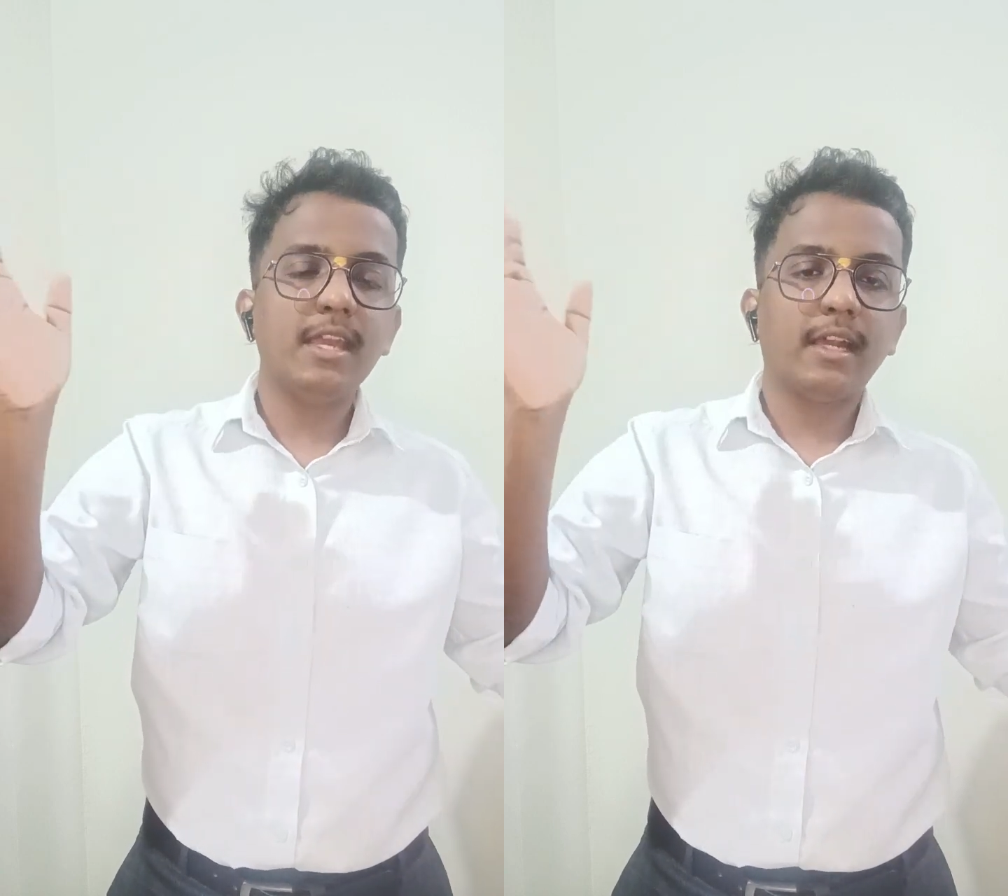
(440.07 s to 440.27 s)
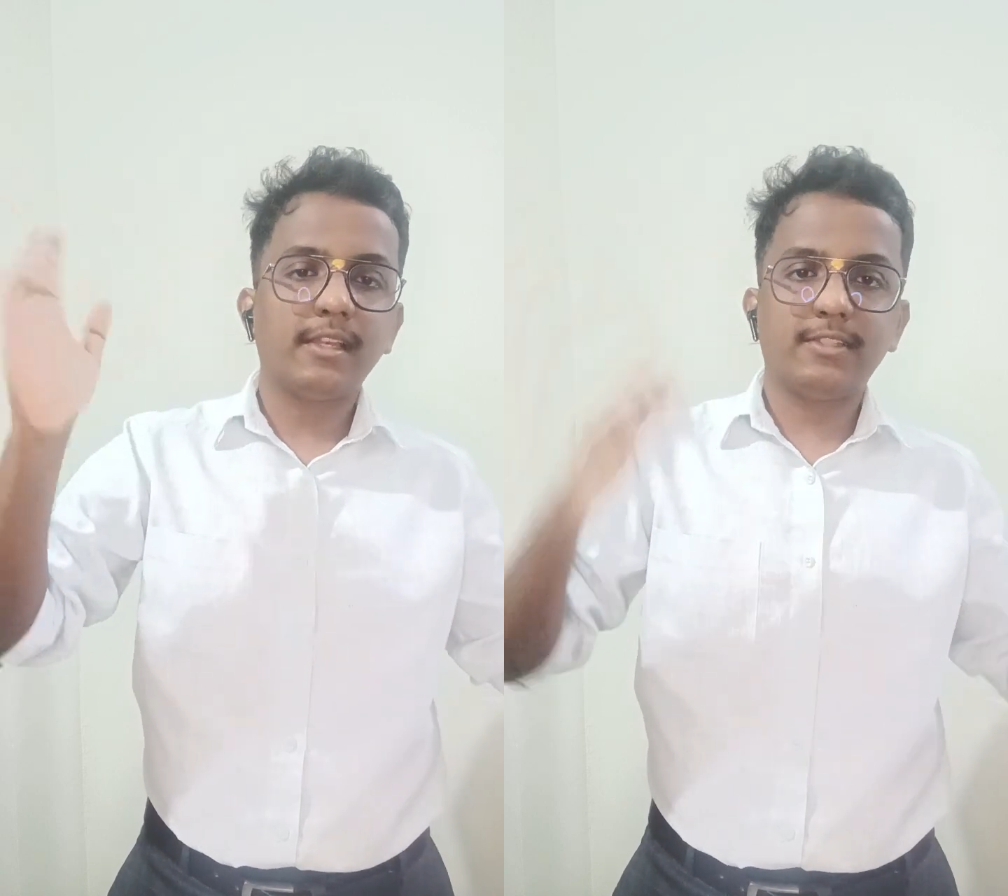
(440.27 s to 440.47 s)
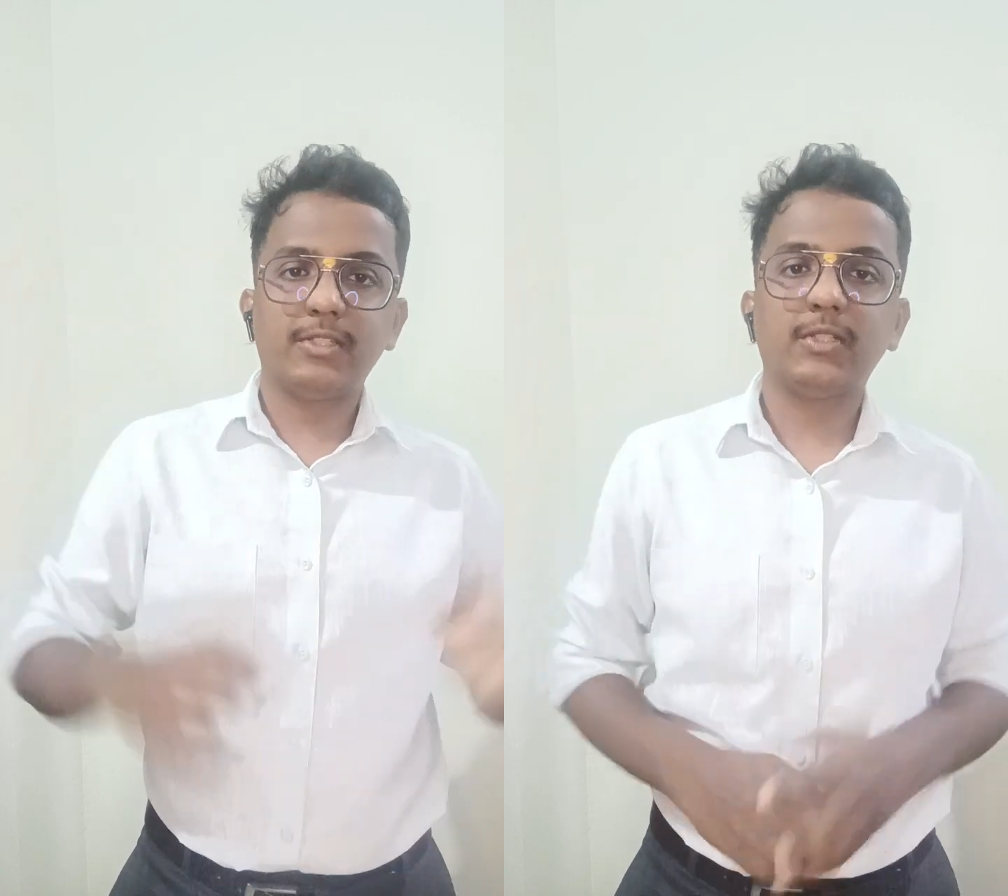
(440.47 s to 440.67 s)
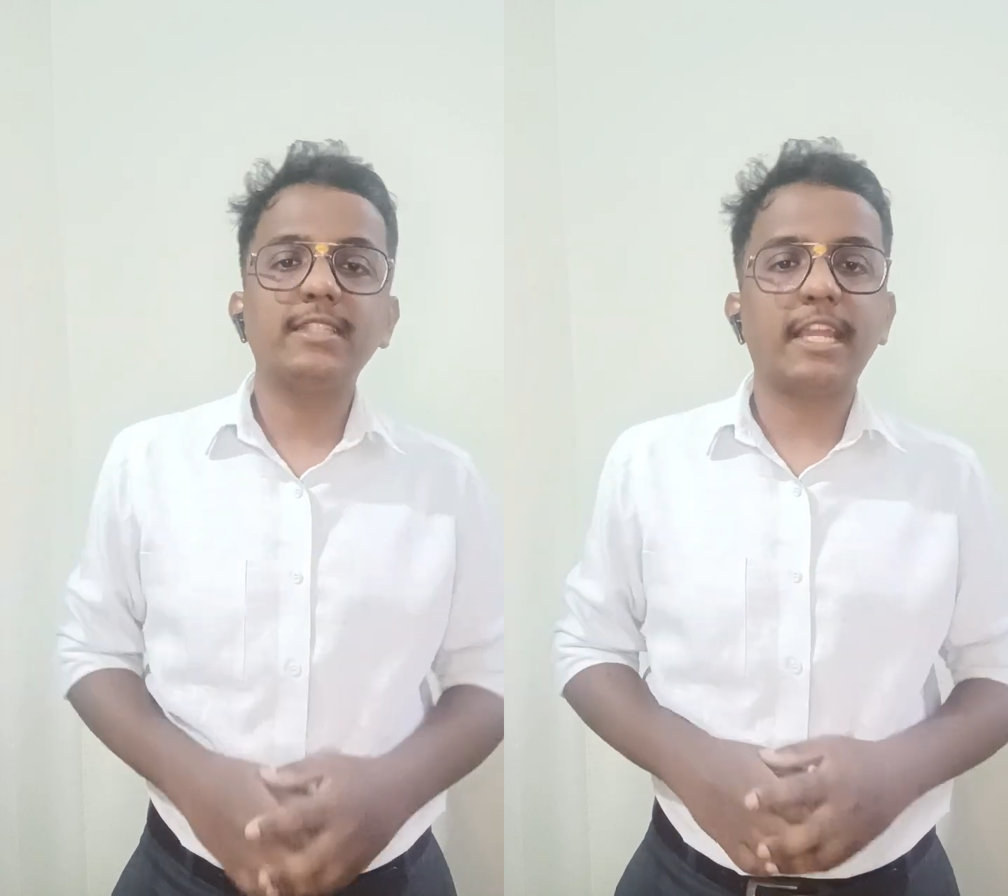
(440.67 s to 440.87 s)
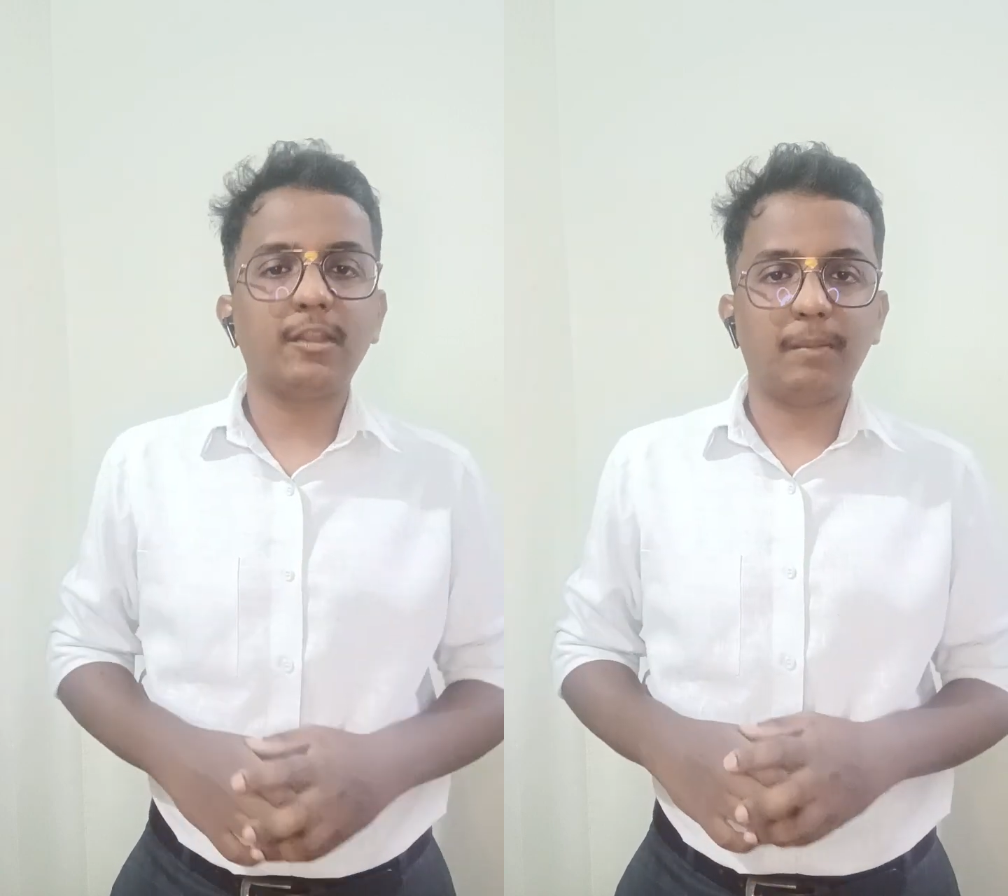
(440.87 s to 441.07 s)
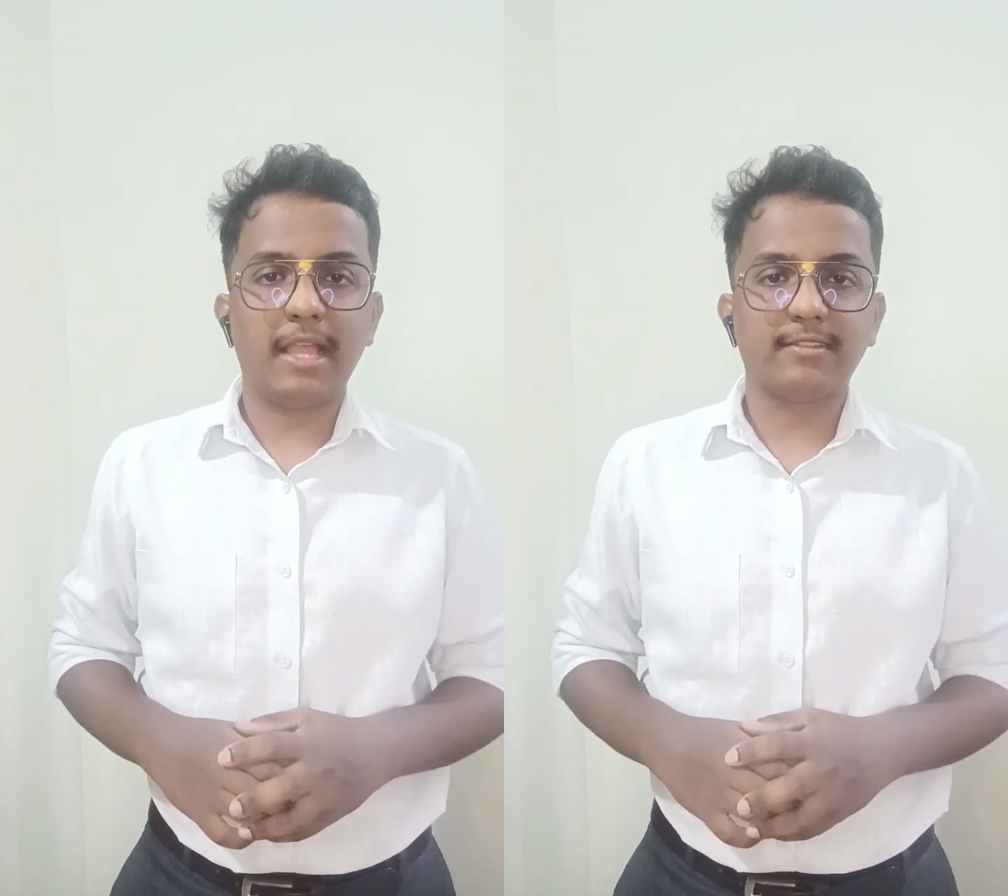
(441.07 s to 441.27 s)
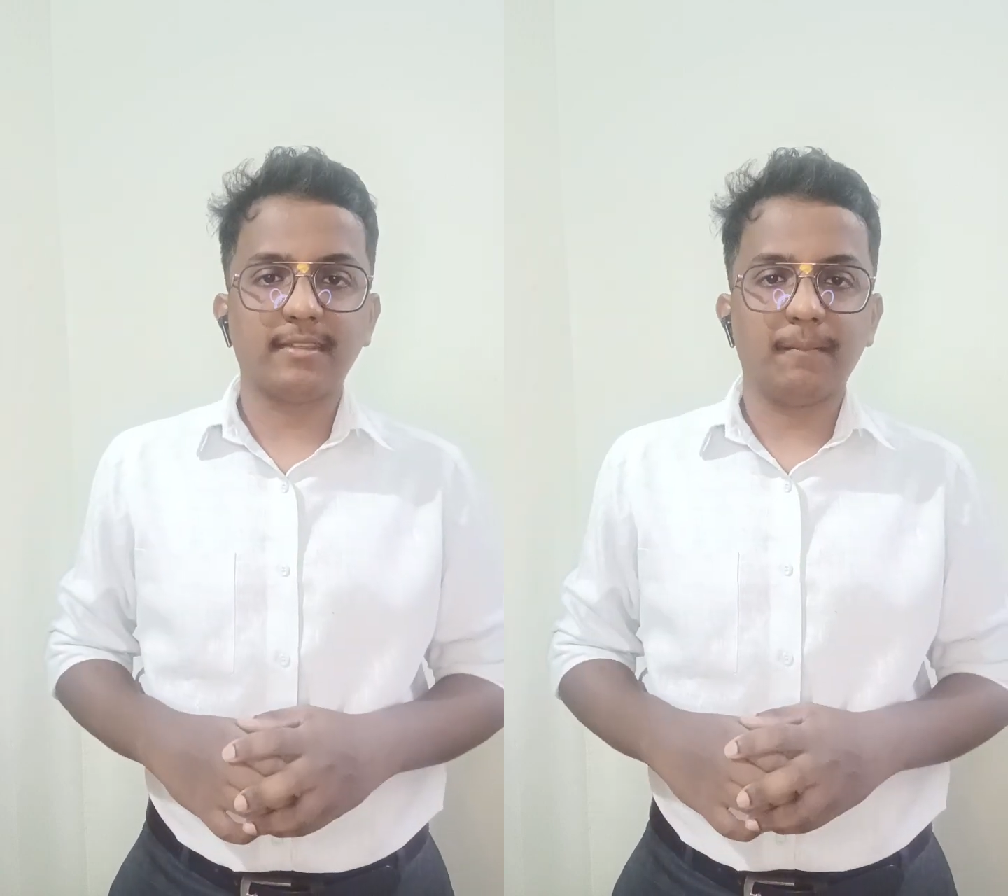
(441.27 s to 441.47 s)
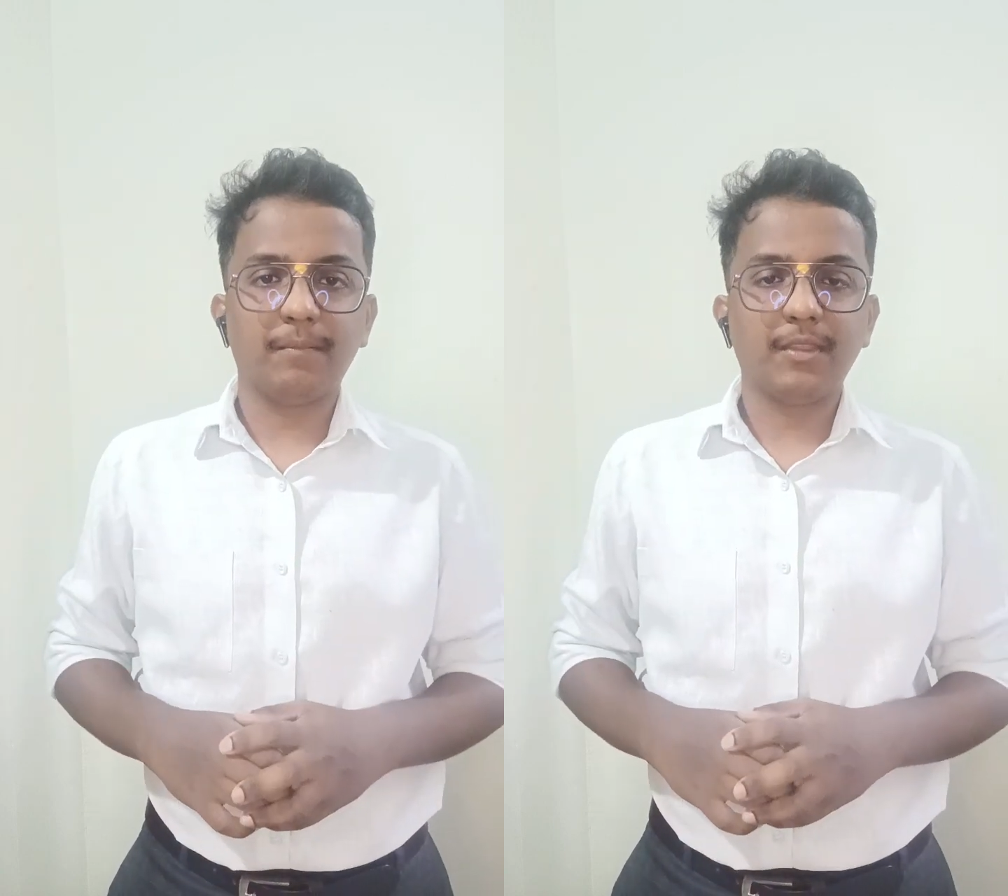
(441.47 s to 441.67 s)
released in the cytoplasm,